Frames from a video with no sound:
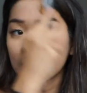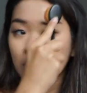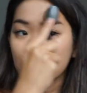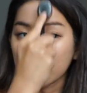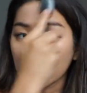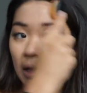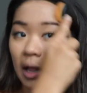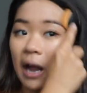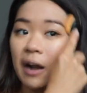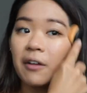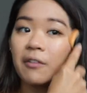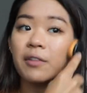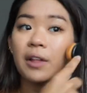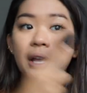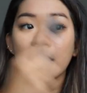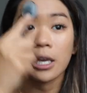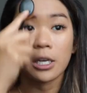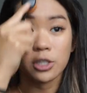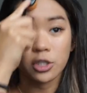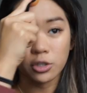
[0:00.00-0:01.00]
There's a lot of
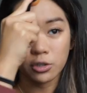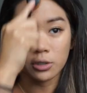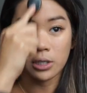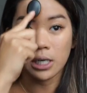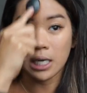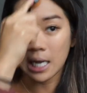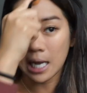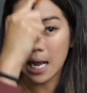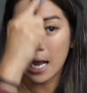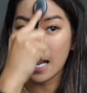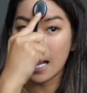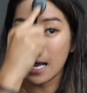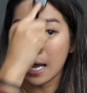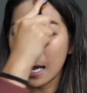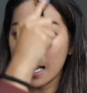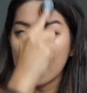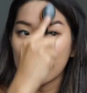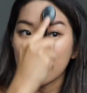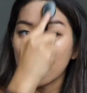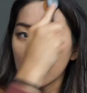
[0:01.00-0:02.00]
like history
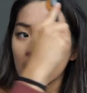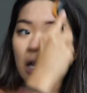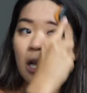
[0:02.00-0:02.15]
and